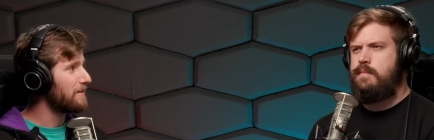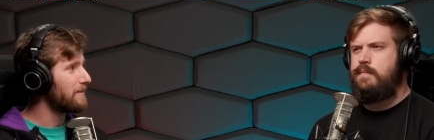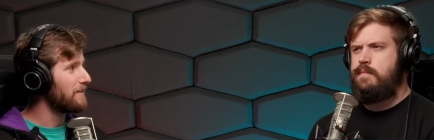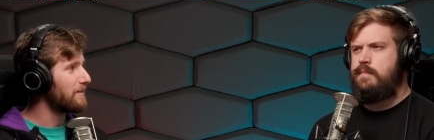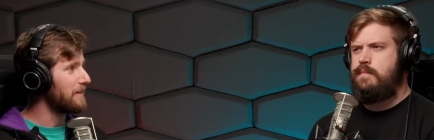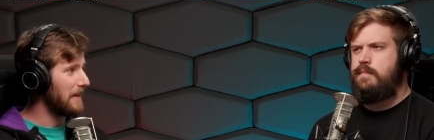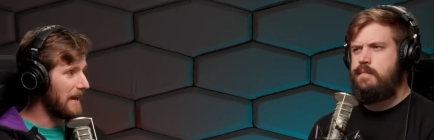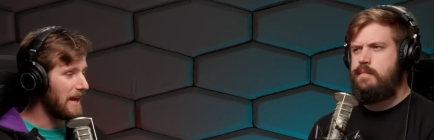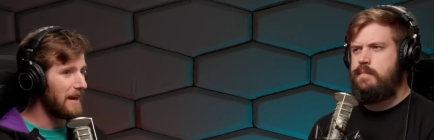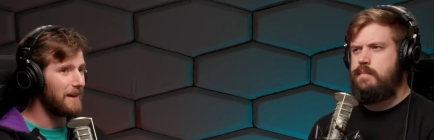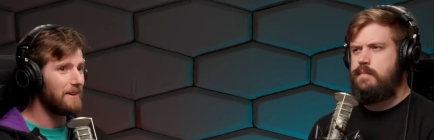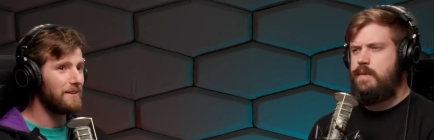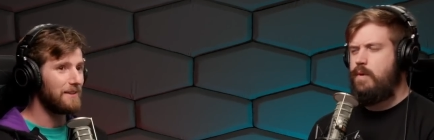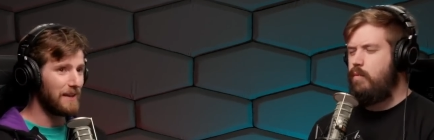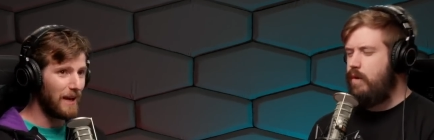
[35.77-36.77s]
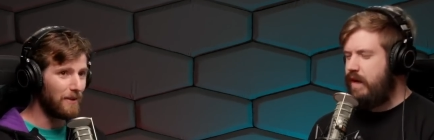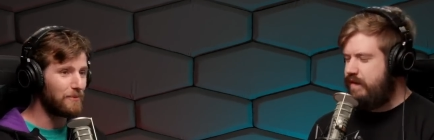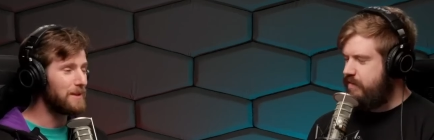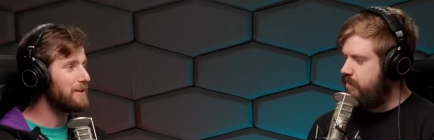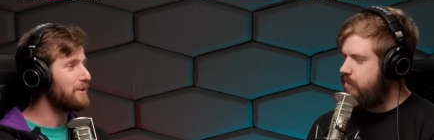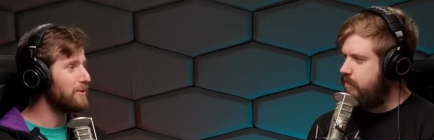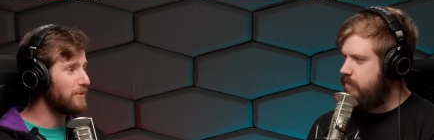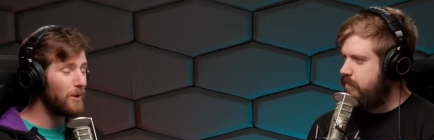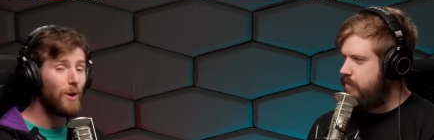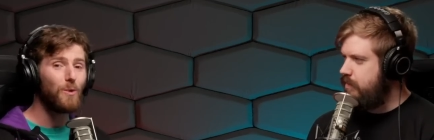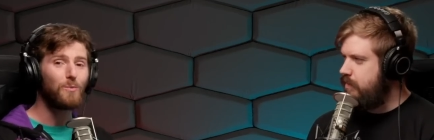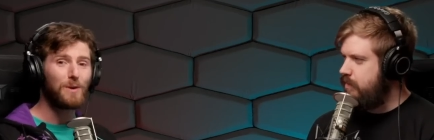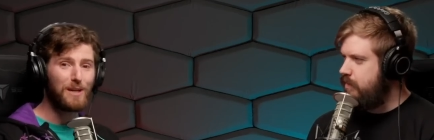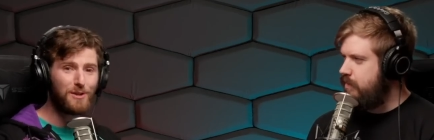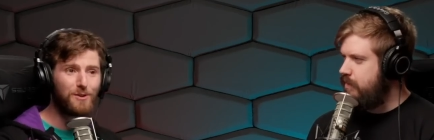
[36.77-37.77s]
Speaker 1: Yeah, yeah, what? we do
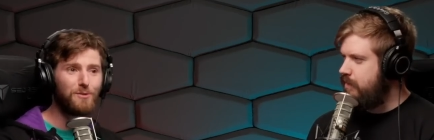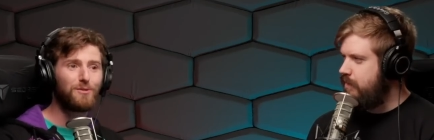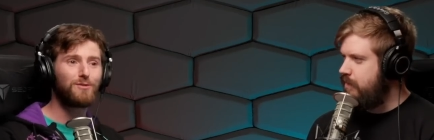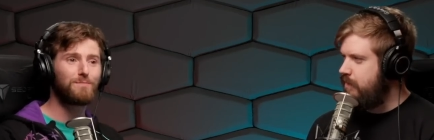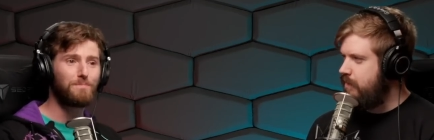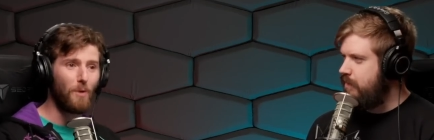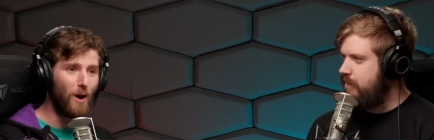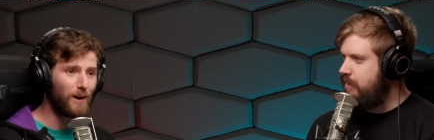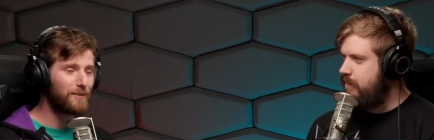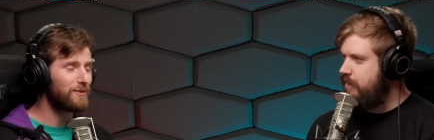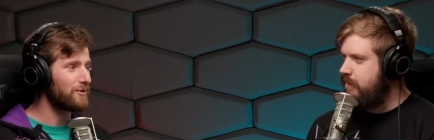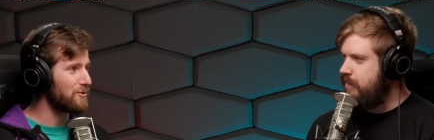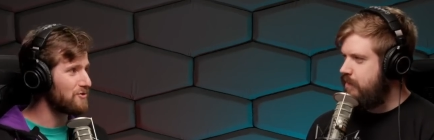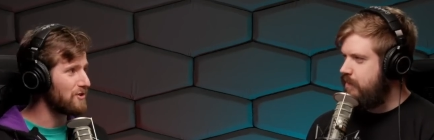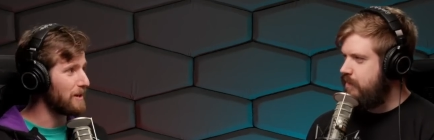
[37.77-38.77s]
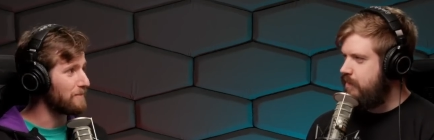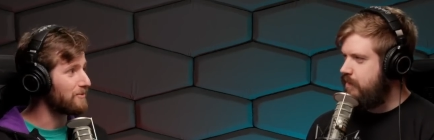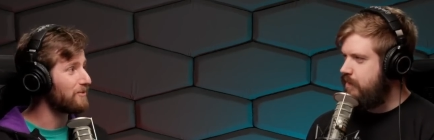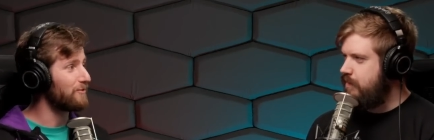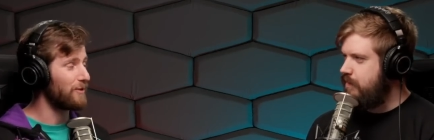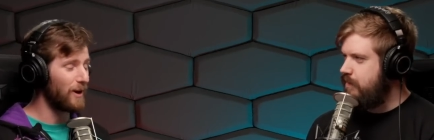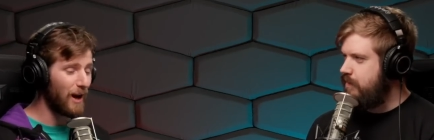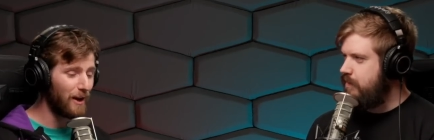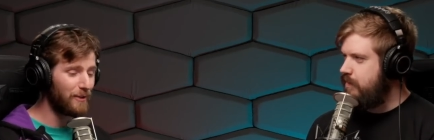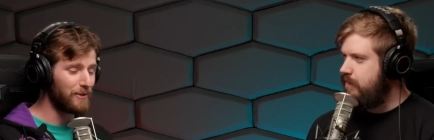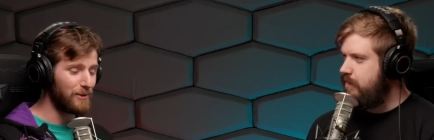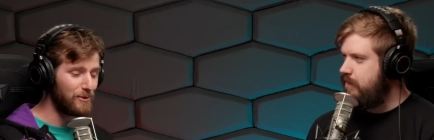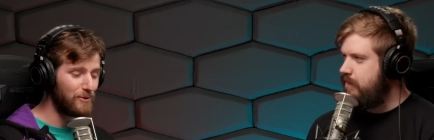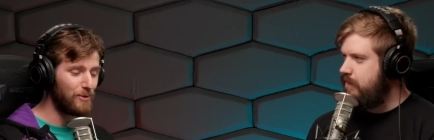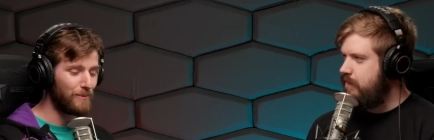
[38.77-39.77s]
we do sponsorships for other
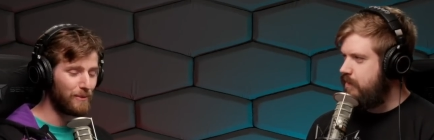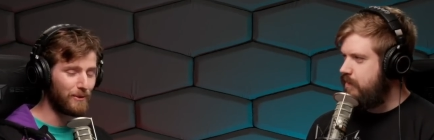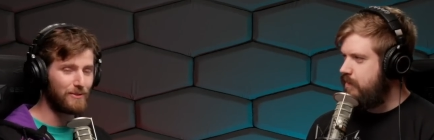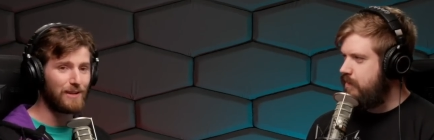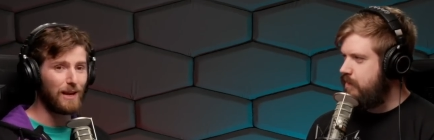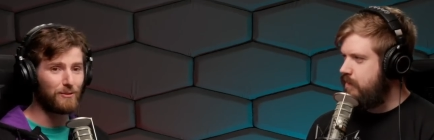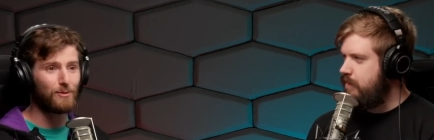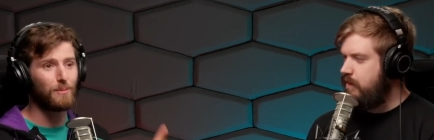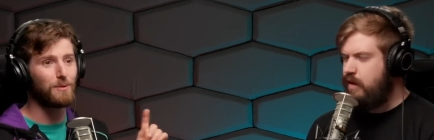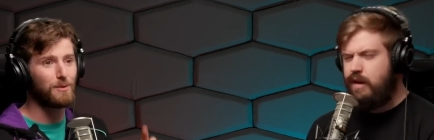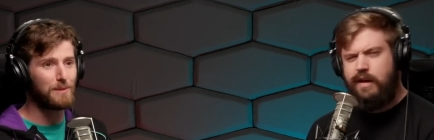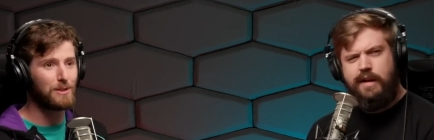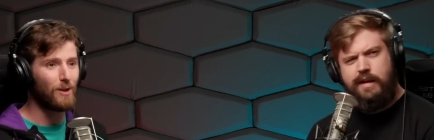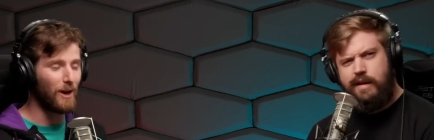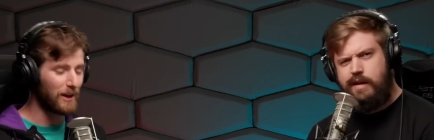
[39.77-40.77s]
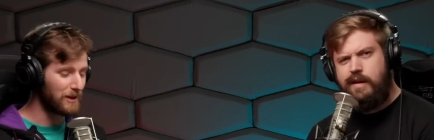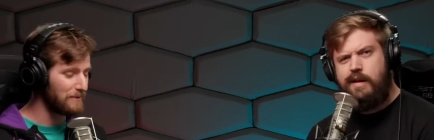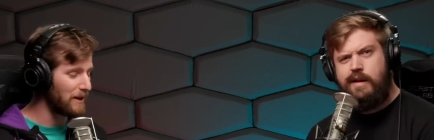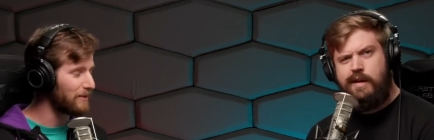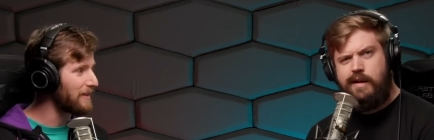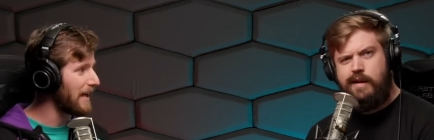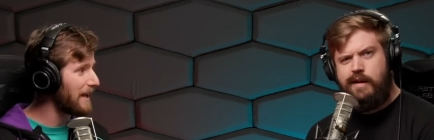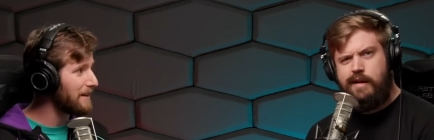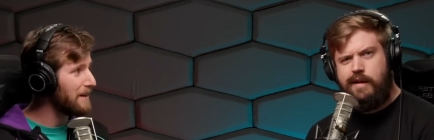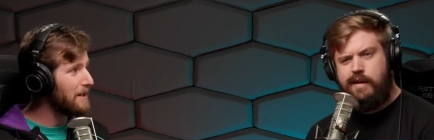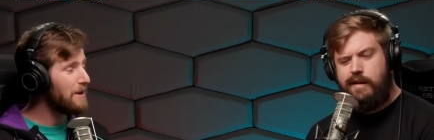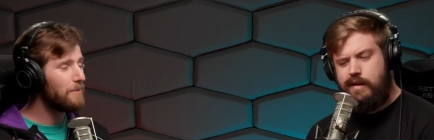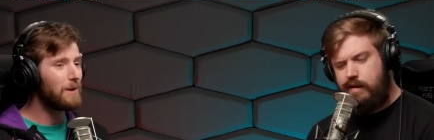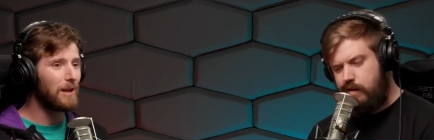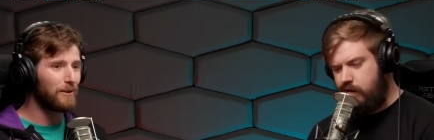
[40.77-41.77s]
YouTubers now.
Speaker 2: So I'm going to be talking about that.
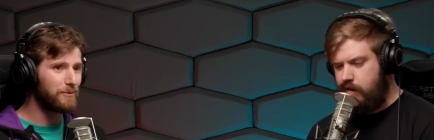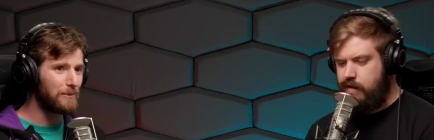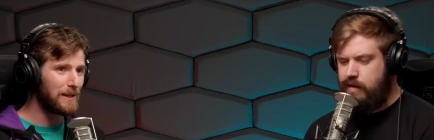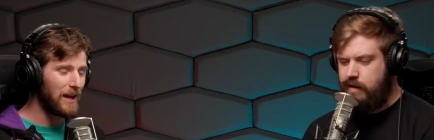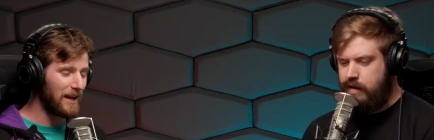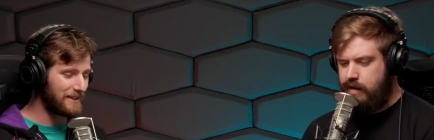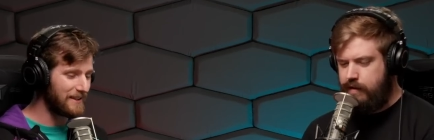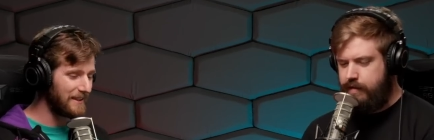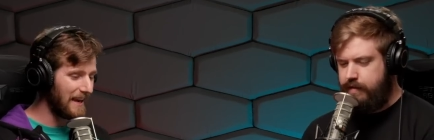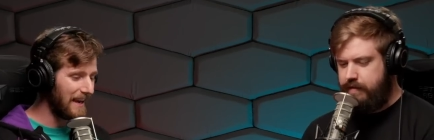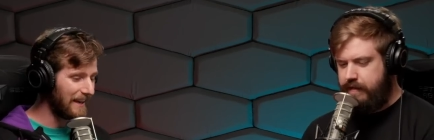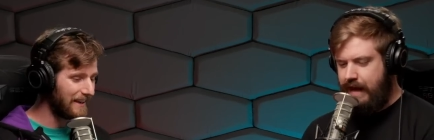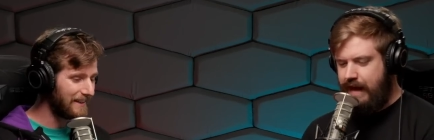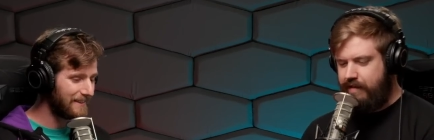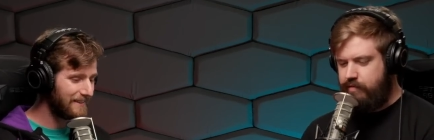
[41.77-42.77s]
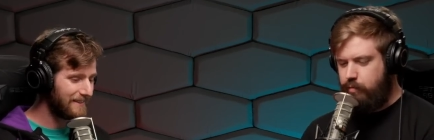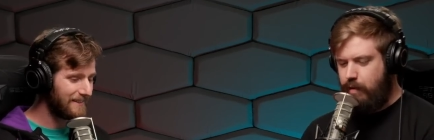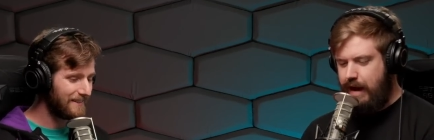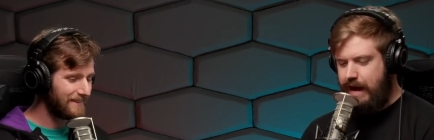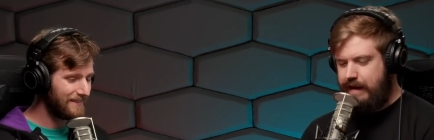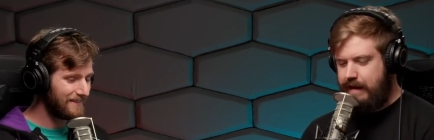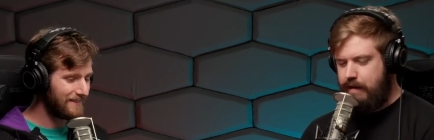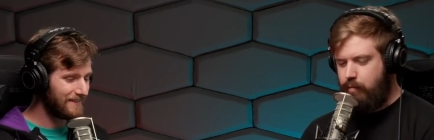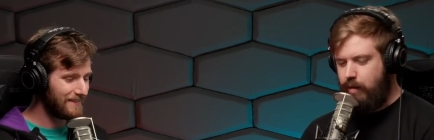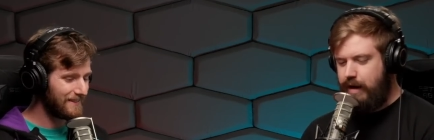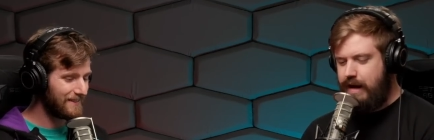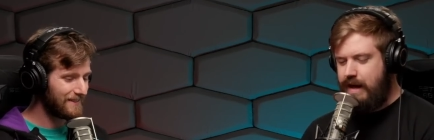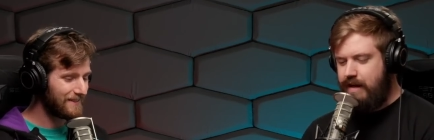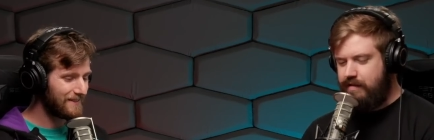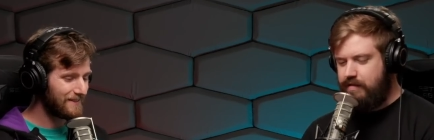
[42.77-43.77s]
What else we got today? That's wacky. What
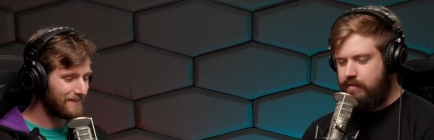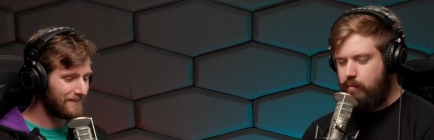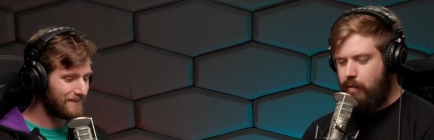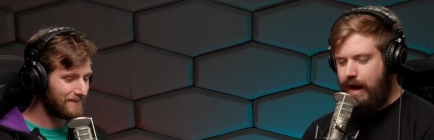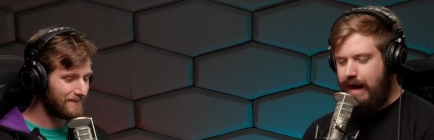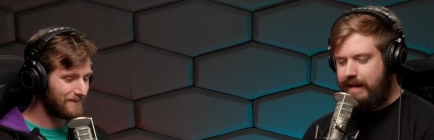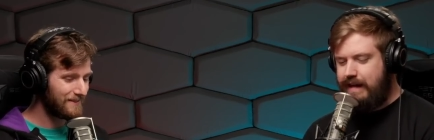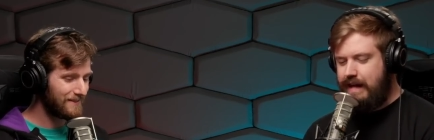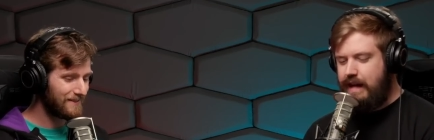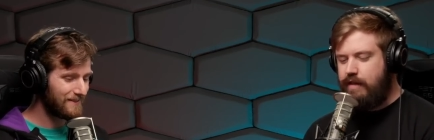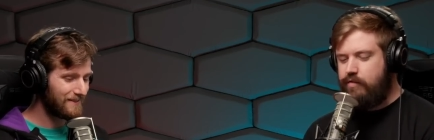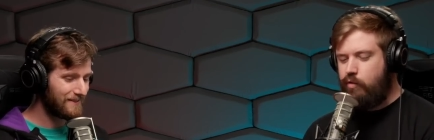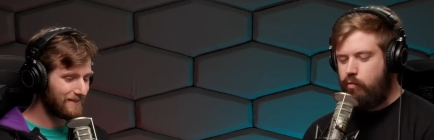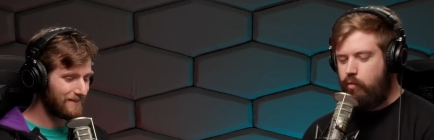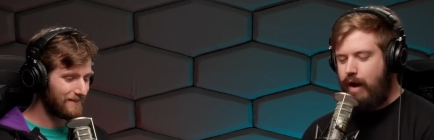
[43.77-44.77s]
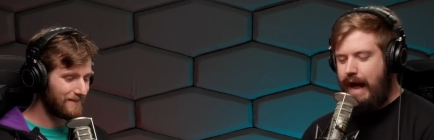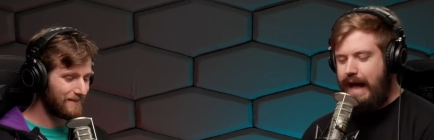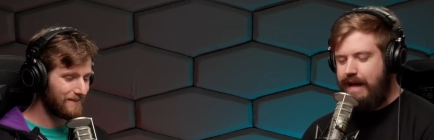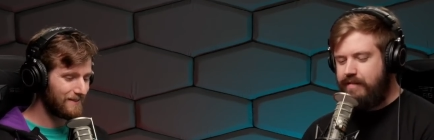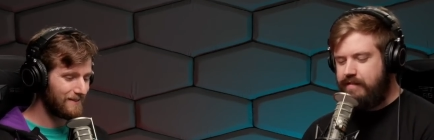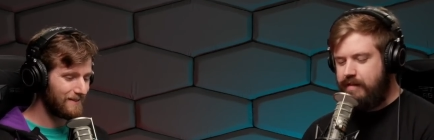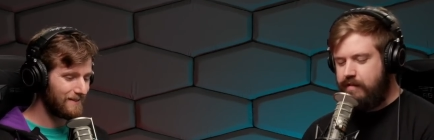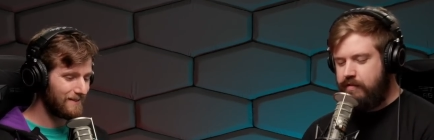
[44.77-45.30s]
isn't wacky is Ryzen